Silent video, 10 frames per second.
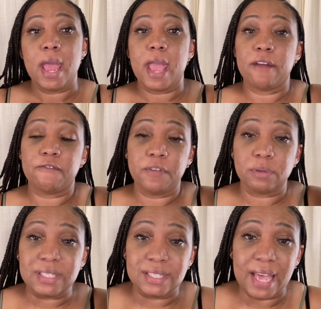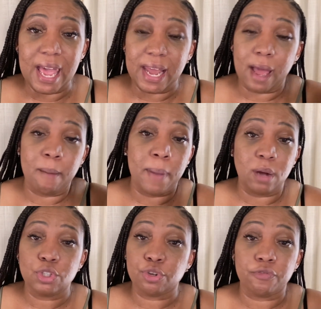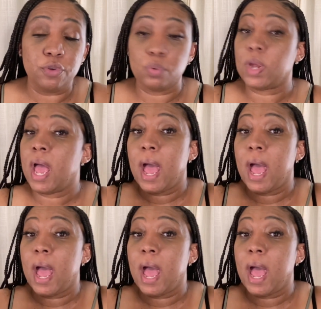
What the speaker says: and feel sad about your food.